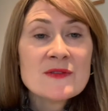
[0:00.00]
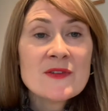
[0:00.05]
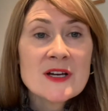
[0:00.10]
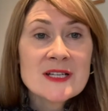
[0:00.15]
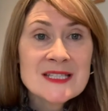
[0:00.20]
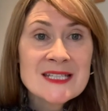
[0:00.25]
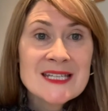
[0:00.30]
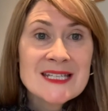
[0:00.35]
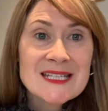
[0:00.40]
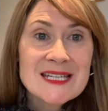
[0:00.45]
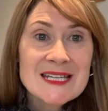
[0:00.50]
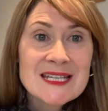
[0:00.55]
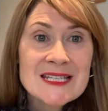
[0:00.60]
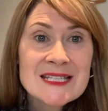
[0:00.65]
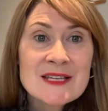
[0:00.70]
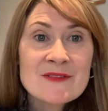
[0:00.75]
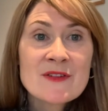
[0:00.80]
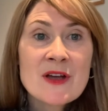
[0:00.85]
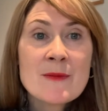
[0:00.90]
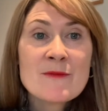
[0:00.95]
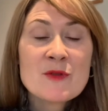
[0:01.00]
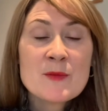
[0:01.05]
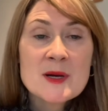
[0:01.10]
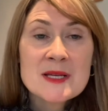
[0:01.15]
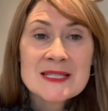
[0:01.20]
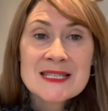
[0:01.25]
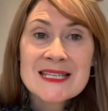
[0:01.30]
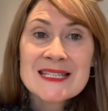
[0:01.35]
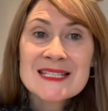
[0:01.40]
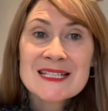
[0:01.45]
of our TDs have come from
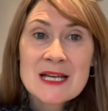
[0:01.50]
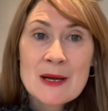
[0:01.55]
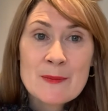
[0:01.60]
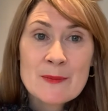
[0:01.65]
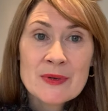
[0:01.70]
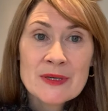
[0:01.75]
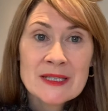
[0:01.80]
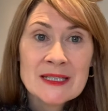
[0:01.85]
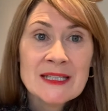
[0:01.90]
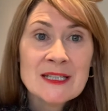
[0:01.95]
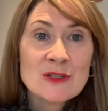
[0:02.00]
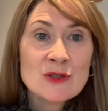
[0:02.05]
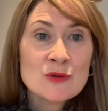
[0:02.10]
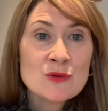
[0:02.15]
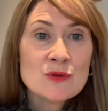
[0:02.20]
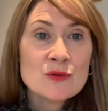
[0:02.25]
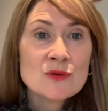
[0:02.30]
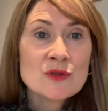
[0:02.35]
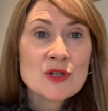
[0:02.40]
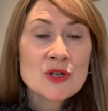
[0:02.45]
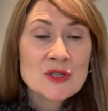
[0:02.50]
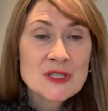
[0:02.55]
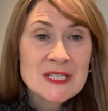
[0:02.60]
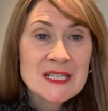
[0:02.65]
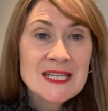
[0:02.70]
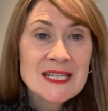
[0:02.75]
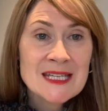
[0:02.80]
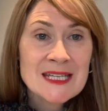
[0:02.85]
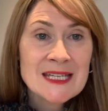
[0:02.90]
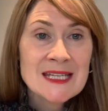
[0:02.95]
our sister company called
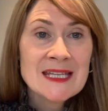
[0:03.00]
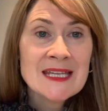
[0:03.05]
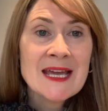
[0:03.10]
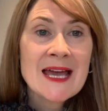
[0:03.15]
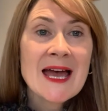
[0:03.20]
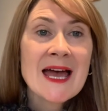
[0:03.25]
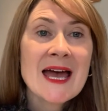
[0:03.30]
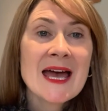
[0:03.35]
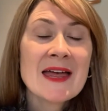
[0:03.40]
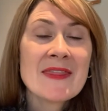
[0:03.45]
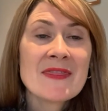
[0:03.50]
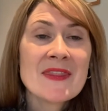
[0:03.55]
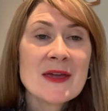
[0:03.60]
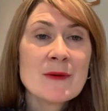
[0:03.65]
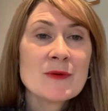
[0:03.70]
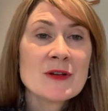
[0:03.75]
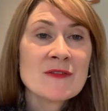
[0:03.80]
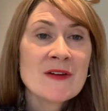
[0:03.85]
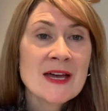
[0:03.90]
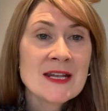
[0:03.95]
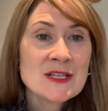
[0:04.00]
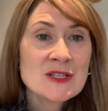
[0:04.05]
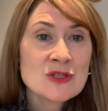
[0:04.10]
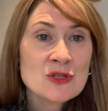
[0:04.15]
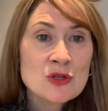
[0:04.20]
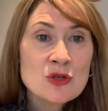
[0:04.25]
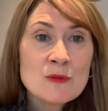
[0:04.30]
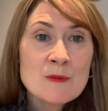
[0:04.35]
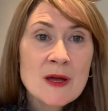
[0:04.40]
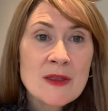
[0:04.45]
Contiki, and they would have had a
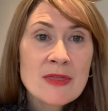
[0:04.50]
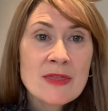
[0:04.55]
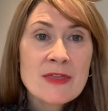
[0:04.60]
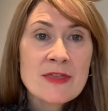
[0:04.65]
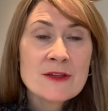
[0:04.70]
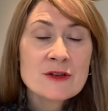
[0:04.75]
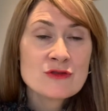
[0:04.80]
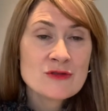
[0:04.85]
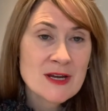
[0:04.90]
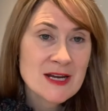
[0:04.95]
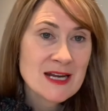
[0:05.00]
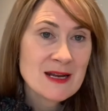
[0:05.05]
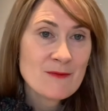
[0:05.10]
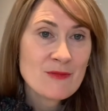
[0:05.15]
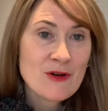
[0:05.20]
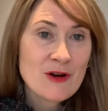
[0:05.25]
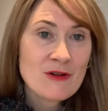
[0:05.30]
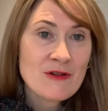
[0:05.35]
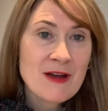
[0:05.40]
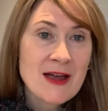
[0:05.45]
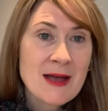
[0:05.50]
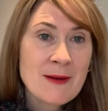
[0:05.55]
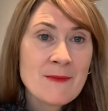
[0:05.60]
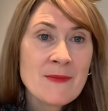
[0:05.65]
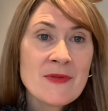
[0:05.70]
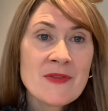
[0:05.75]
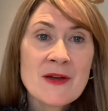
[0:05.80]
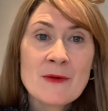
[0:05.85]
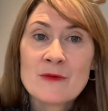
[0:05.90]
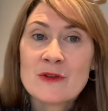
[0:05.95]
2-month training program
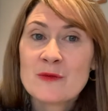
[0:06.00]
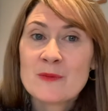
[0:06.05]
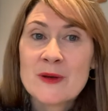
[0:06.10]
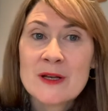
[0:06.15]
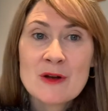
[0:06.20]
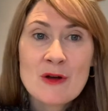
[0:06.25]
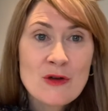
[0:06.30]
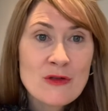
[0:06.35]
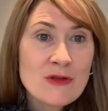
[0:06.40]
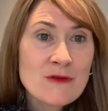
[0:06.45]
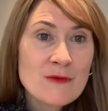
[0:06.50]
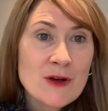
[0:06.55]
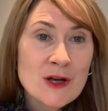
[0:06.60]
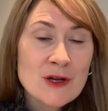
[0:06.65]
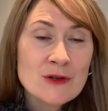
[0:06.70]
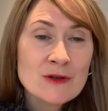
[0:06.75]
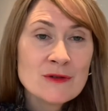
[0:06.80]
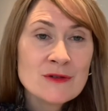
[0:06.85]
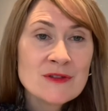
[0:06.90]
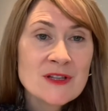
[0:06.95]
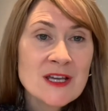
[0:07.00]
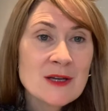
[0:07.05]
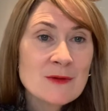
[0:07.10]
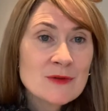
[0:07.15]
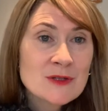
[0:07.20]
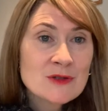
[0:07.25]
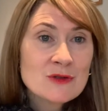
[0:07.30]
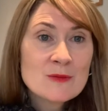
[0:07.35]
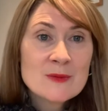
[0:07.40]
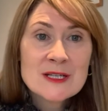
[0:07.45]
that would have been on the road. They
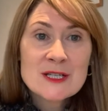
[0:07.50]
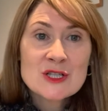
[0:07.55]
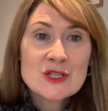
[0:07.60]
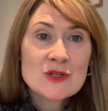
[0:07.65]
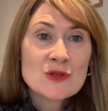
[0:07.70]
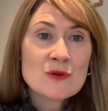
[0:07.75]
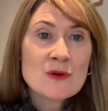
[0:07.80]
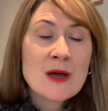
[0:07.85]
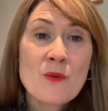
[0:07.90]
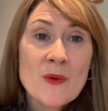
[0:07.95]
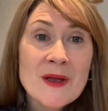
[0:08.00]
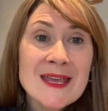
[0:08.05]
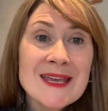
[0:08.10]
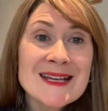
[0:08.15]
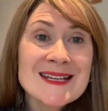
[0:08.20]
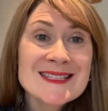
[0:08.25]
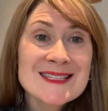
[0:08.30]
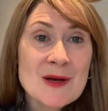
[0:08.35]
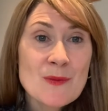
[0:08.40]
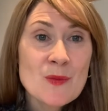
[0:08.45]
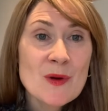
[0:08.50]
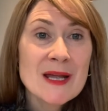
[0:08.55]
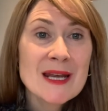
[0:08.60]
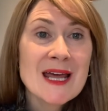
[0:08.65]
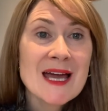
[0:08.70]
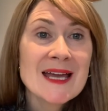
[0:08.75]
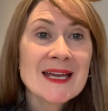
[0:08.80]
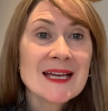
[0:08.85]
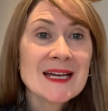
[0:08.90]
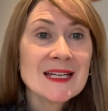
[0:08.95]
would normally do a week somewhere
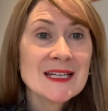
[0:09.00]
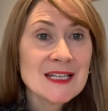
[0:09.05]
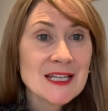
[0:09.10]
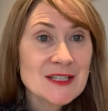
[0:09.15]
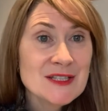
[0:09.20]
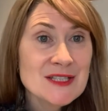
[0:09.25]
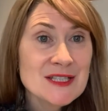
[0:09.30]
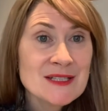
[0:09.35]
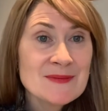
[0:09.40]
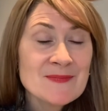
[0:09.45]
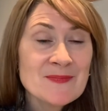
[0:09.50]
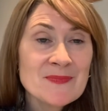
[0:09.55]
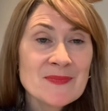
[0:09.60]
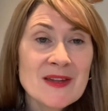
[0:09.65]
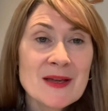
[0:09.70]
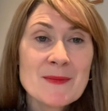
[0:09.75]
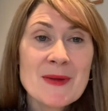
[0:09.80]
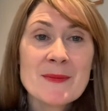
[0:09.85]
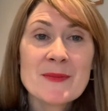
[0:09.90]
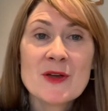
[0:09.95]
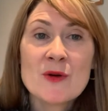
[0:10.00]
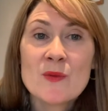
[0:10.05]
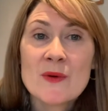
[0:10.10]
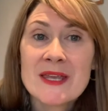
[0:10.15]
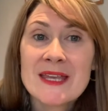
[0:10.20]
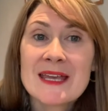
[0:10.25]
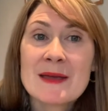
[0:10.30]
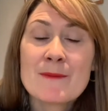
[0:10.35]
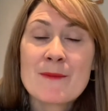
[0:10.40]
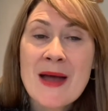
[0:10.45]
like London and maybe a
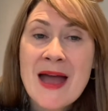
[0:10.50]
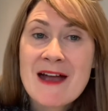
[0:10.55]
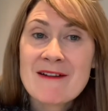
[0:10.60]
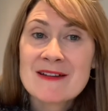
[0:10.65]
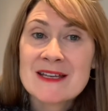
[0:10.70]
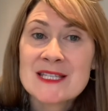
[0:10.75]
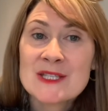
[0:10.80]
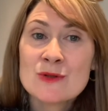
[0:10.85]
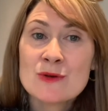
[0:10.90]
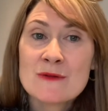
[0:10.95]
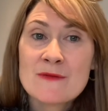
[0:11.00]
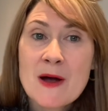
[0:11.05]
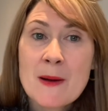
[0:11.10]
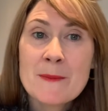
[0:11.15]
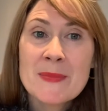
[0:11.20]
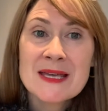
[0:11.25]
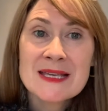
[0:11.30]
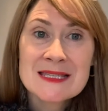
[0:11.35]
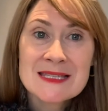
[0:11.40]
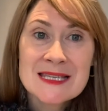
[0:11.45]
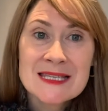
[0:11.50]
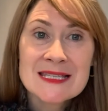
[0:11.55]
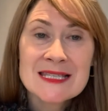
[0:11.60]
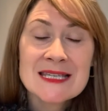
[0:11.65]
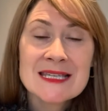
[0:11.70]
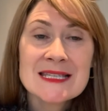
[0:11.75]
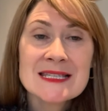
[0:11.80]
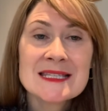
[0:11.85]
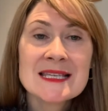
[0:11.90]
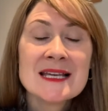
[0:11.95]
week in Paris, two of our big
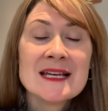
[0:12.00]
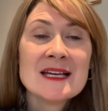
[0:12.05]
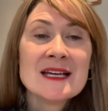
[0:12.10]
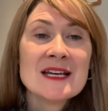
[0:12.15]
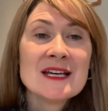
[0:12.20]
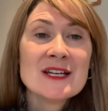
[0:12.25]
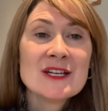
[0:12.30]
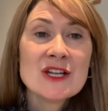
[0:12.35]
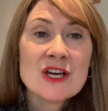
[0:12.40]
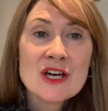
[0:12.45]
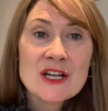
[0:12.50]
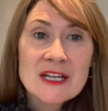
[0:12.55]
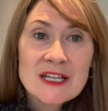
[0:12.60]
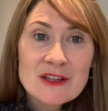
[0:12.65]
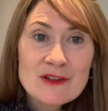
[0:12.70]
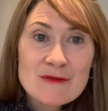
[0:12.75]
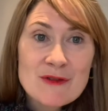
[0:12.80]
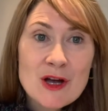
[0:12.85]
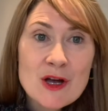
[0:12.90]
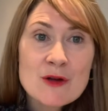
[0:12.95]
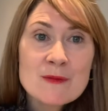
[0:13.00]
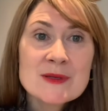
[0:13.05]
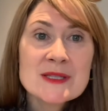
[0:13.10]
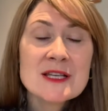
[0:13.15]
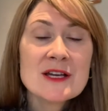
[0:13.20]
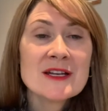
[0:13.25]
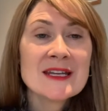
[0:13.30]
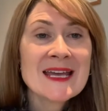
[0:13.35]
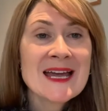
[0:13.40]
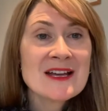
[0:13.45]
cities, learning the ropes,
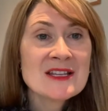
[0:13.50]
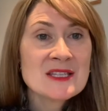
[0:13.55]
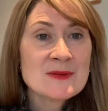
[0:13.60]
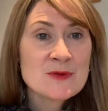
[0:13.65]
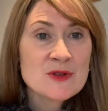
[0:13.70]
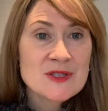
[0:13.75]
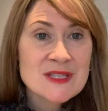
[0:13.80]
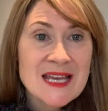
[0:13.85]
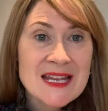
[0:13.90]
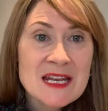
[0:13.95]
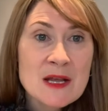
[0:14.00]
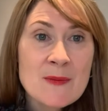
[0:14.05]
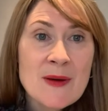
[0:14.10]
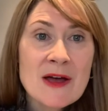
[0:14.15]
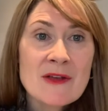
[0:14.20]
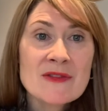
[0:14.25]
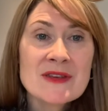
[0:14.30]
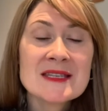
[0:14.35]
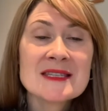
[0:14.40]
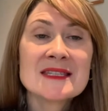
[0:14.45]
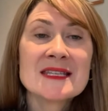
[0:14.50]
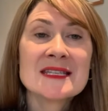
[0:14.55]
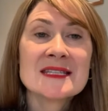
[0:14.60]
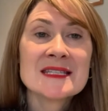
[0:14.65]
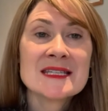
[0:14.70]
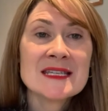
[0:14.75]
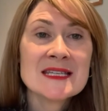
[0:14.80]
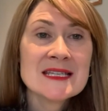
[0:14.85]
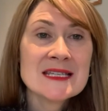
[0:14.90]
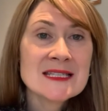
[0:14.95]
learning how to present about these
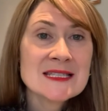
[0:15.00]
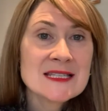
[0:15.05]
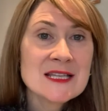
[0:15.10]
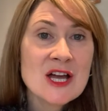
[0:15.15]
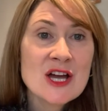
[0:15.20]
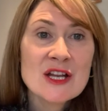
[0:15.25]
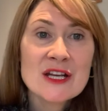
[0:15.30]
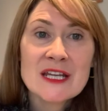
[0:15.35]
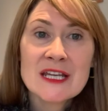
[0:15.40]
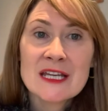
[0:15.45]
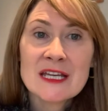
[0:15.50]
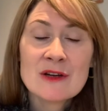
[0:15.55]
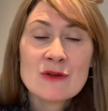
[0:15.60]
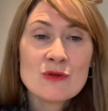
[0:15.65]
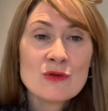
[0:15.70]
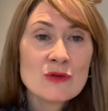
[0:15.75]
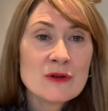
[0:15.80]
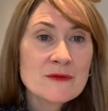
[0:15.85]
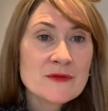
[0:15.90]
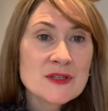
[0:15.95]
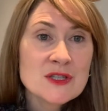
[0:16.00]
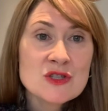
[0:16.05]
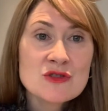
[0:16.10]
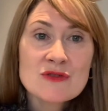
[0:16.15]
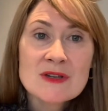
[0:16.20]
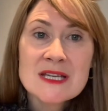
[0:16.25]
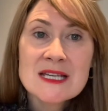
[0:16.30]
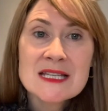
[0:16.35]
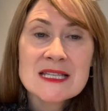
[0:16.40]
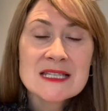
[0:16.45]
cities, learning all of the
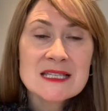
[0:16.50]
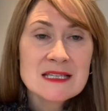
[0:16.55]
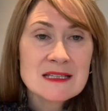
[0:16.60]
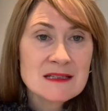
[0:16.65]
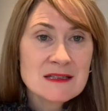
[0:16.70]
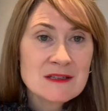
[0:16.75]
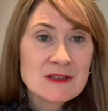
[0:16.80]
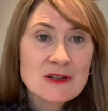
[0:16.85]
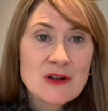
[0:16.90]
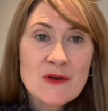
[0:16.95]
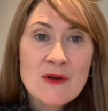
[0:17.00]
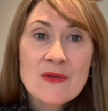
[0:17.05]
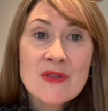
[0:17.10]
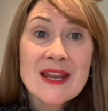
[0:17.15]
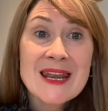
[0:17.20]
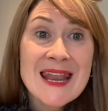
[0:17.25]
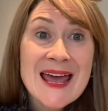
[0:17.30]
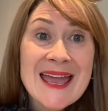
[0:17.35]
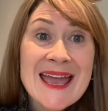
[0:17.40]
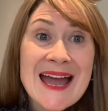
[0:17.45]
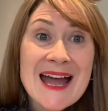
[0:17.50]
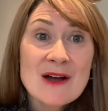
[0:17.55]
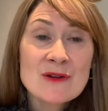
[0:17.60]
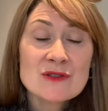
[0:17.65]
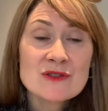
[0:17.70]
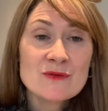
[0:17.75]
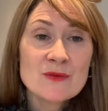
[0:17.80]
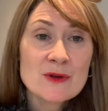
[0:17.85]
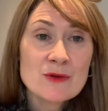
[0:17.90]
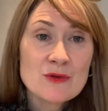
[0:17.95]
streets and, you know, the
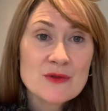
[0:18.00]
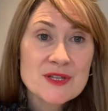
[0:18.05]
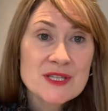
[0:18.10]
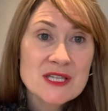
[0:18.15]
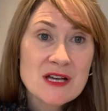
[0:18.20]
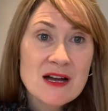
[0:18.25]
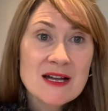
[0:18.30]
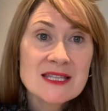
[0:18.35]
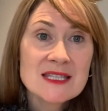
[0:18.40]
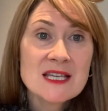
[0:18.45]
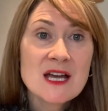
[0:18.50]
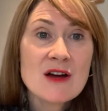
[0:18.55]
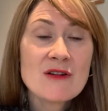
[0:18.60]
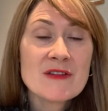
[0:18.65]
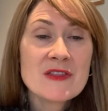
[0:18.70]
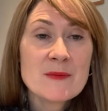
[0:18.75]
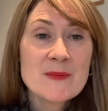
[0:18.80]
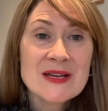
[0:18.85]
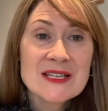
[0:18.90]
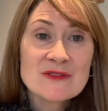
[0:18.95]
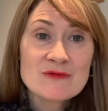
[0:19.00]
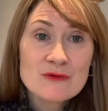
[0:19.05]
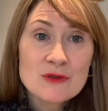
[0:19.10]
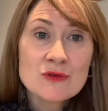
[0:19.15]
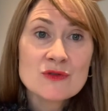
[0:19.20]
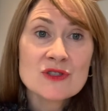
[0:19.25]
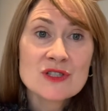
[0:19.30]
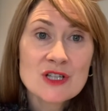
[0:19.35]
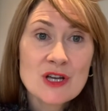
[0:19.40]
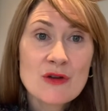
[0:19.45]
layout of where all the sites are and the best
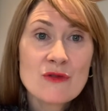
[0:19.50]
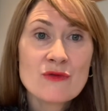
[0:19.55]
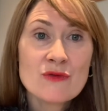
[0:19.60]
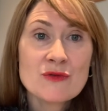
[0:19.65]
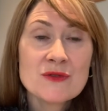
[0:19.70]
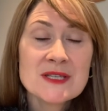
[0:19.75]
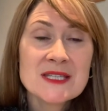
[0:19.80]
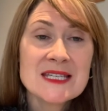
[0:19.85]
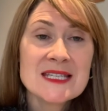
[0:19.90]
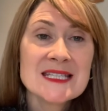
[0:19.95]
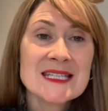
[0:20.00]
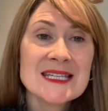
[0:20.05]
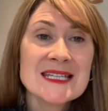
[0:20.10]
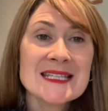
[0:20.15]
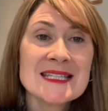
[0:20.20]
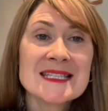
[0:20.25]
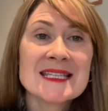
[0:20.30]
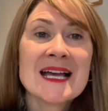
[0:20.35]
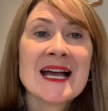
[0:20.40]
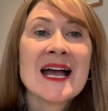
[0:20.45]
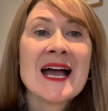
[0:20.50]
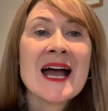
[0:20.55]
routes to go through the cities.